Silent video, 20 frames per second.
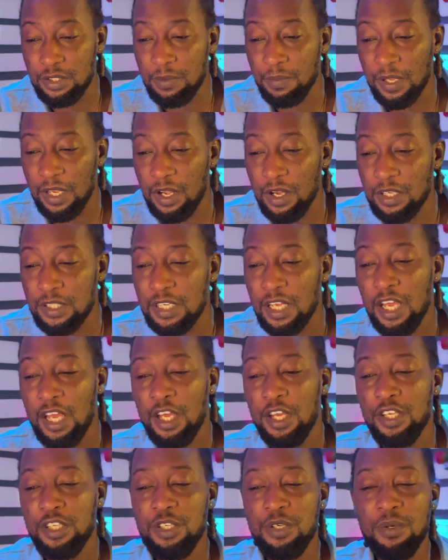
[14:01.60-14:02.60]
because
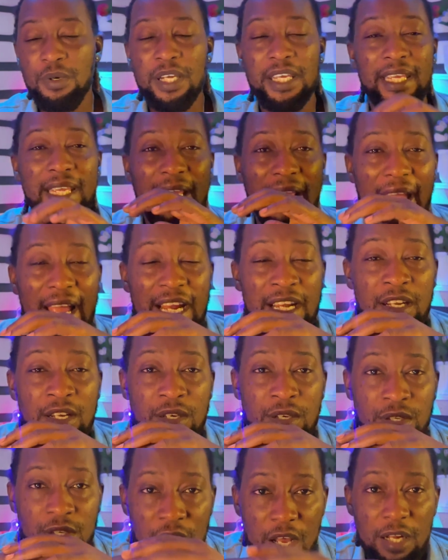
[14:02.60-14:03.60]
you
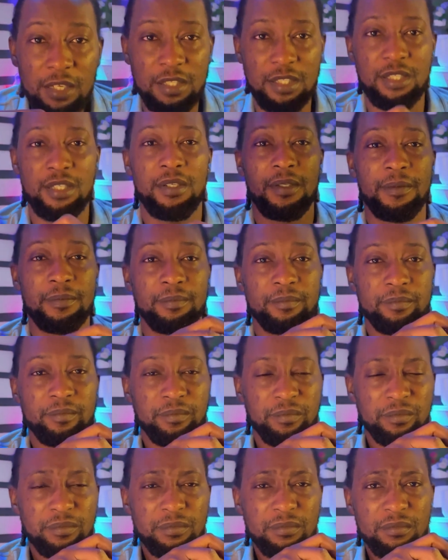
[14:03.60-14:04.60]
cannot
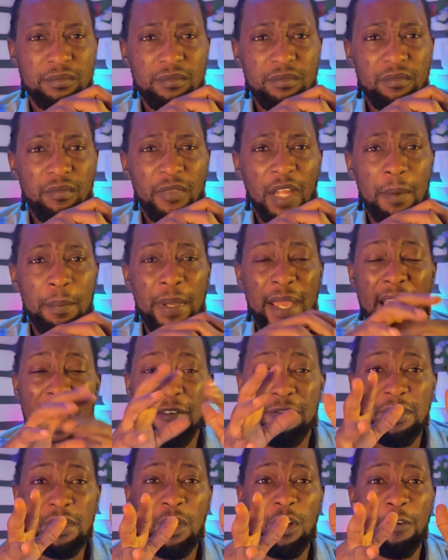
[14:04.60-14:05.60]
be
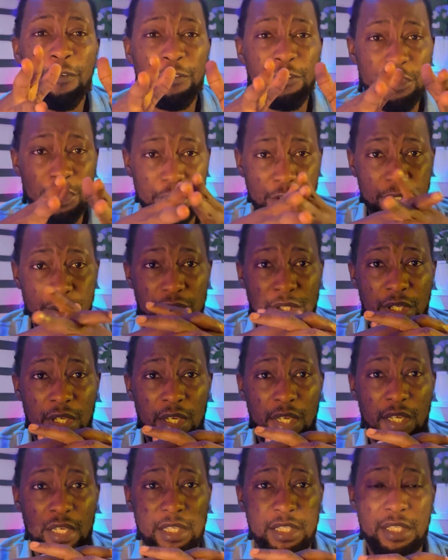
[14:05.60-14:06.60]
having officials
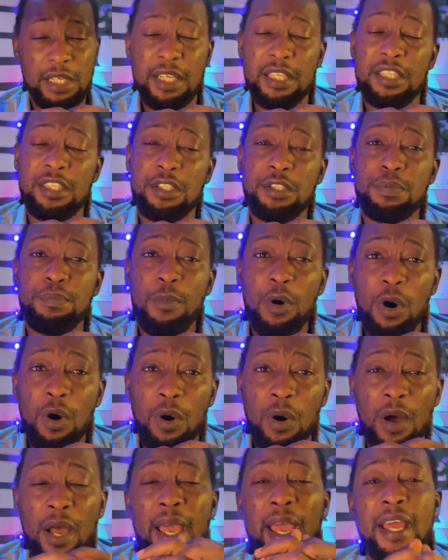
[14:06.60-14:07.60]
this
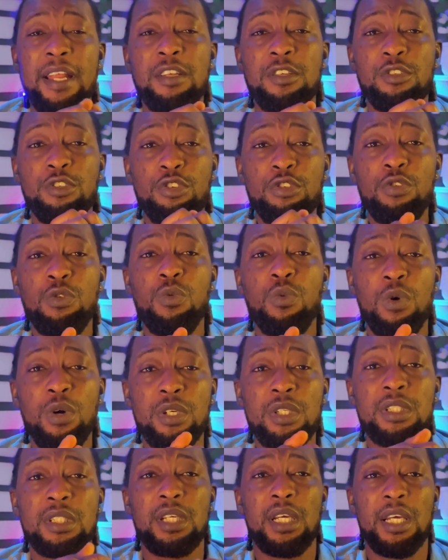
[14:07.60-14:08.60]
small and you
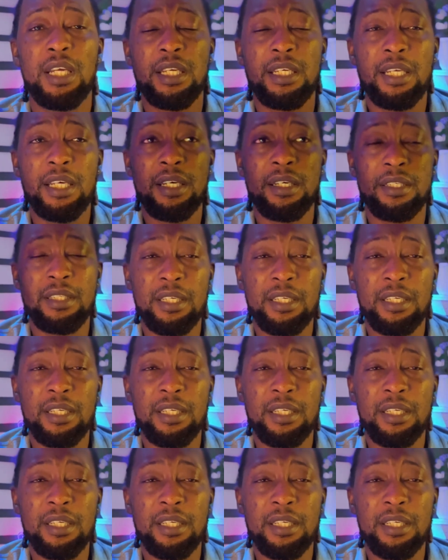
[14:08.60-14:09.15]
want the